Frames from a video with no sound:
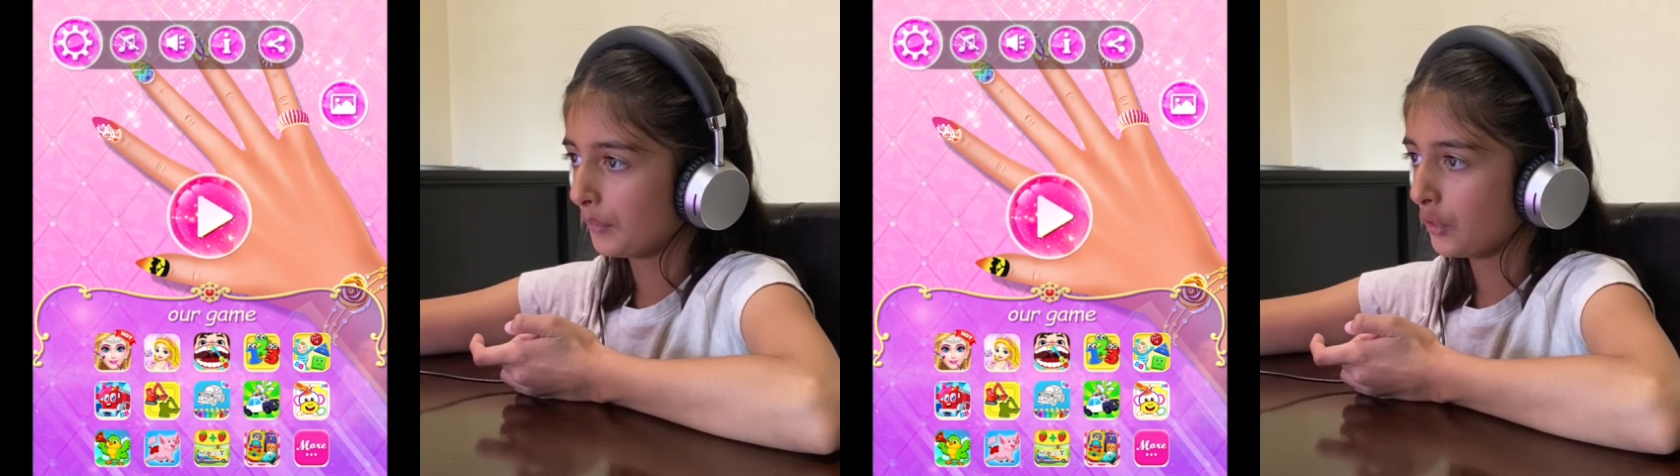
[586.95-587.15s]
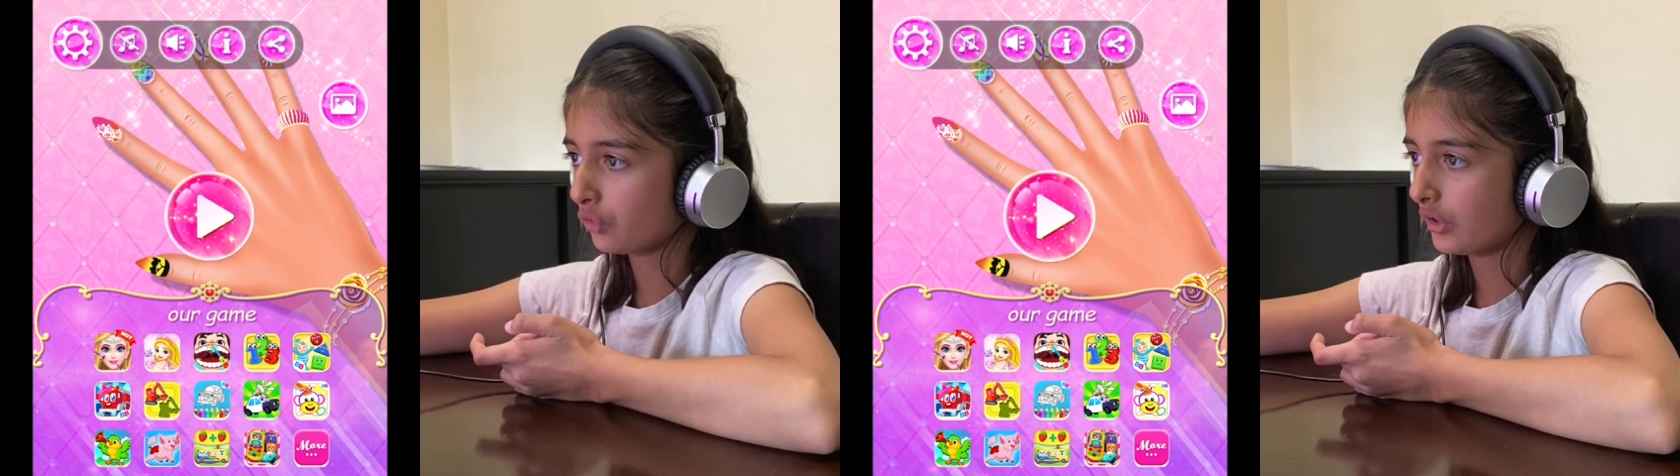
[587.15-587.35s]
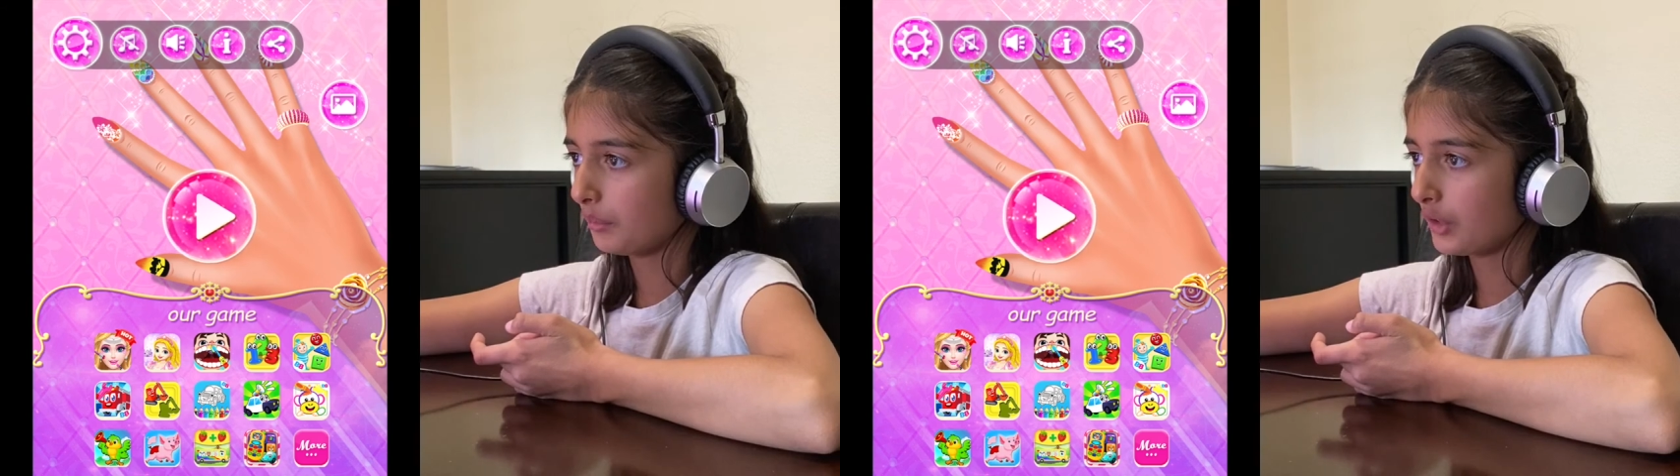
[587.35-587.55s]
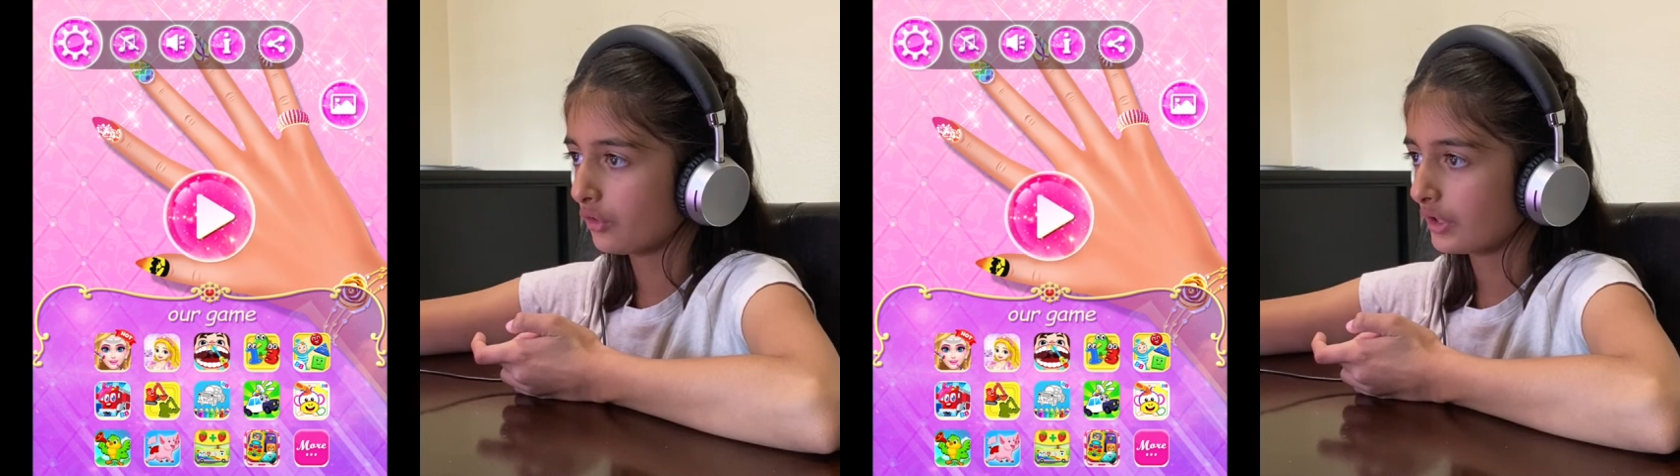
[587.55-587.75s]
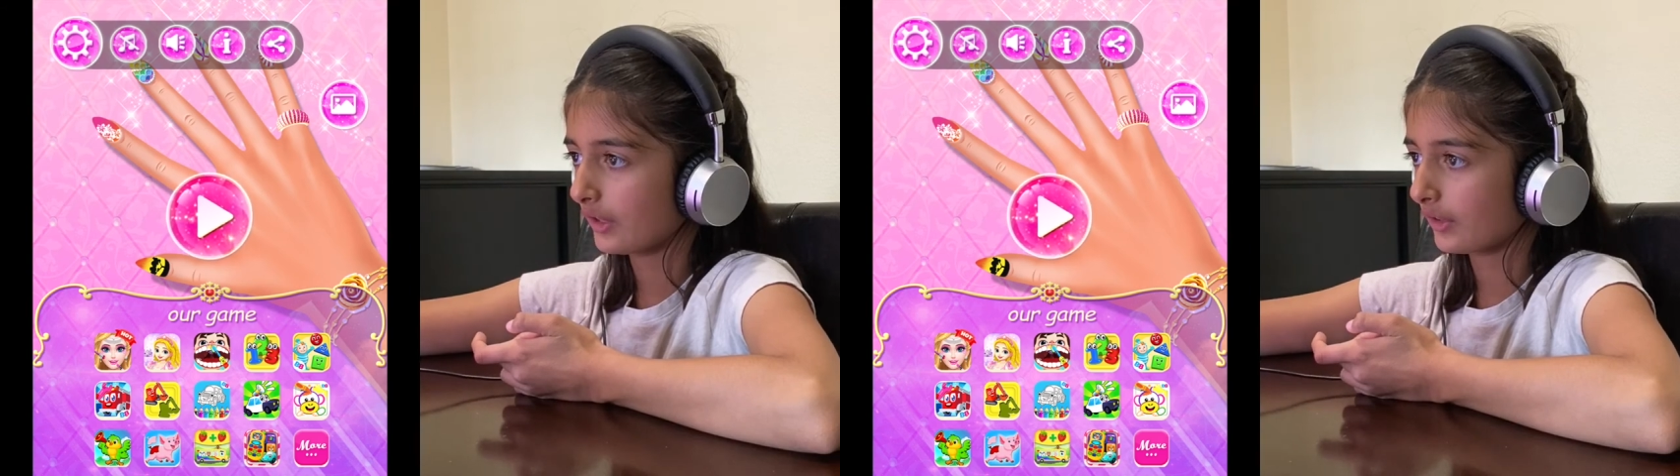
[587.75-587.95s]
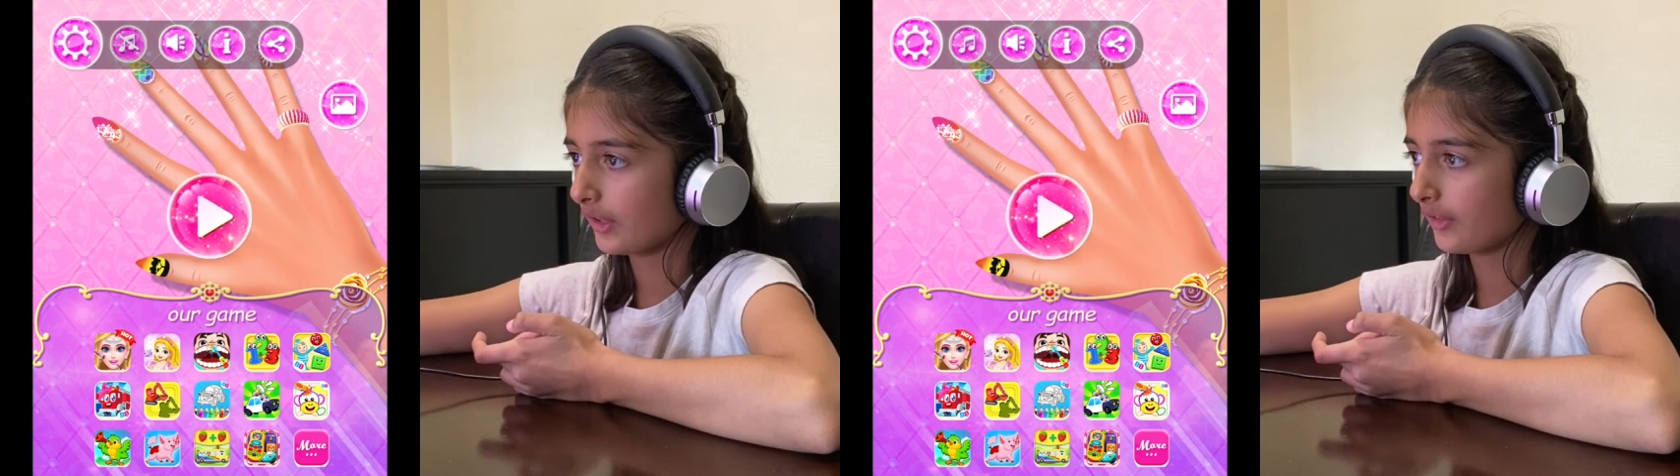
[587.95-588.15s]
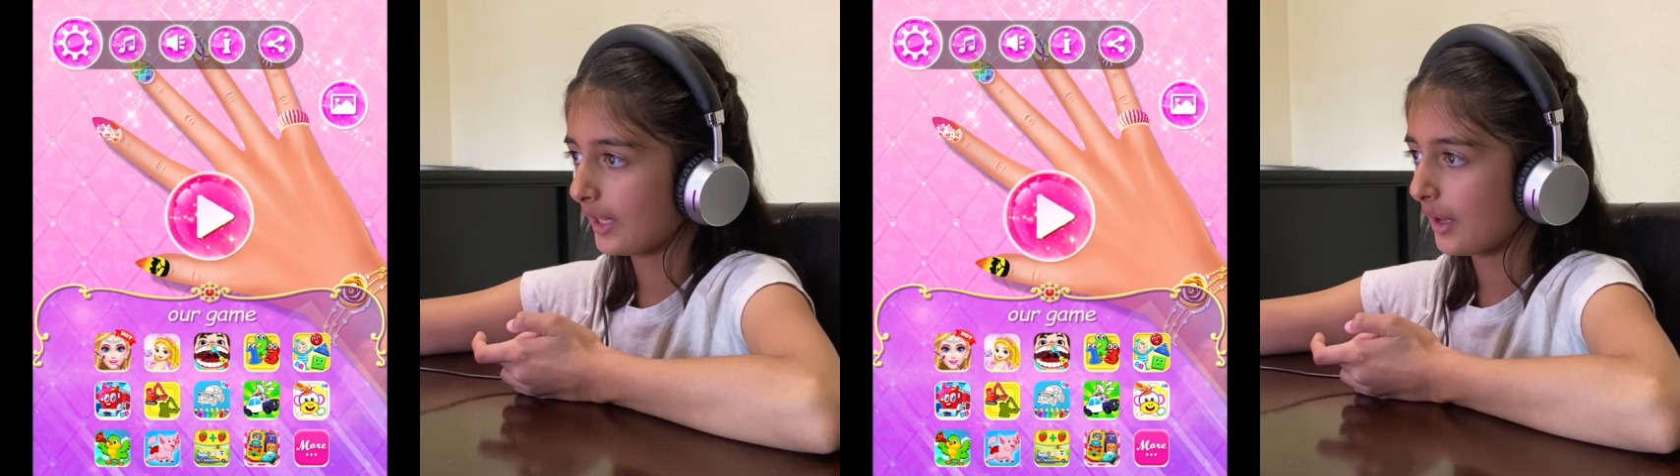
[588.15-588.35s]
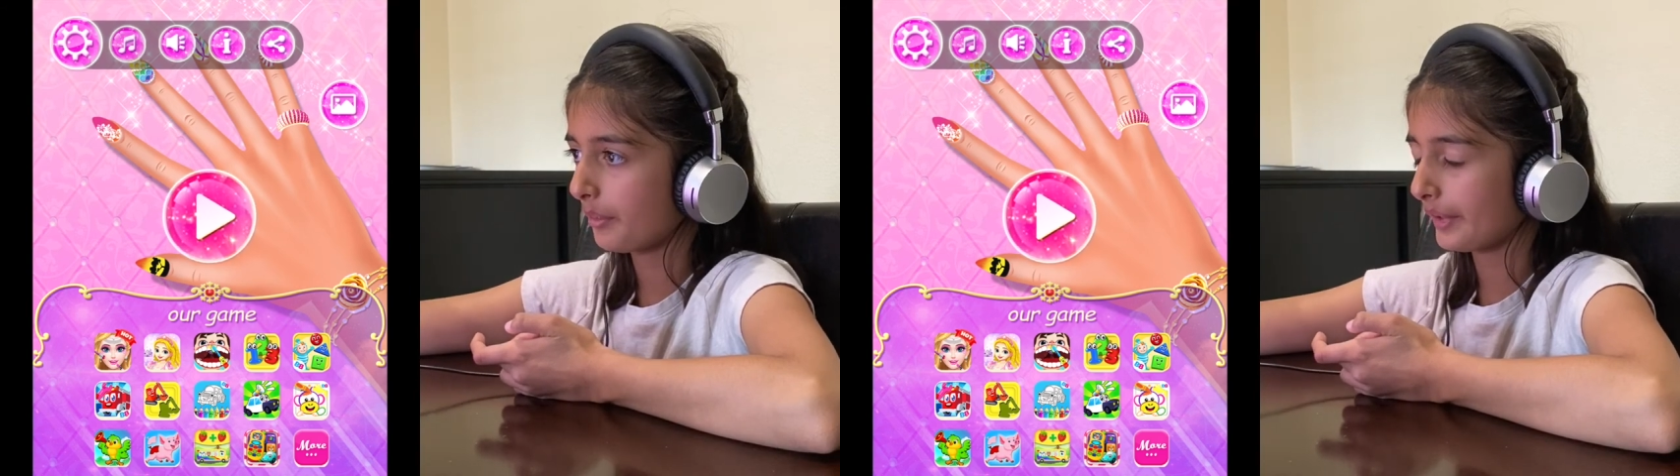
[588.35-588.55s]
mute the music like
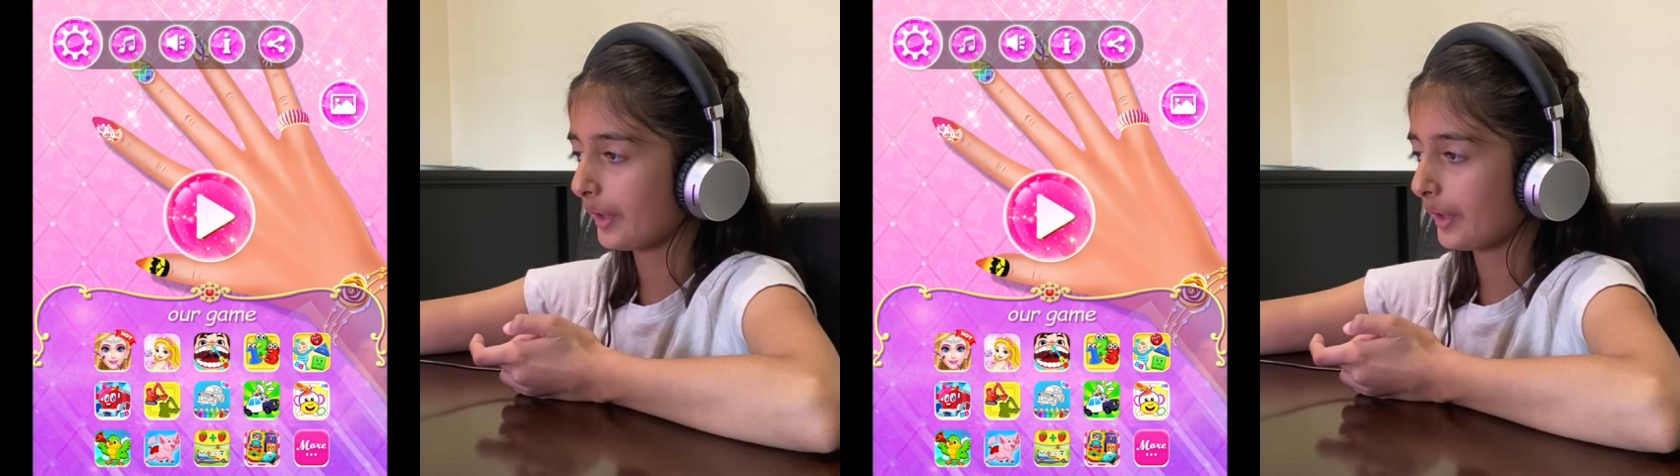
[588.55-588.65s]
that,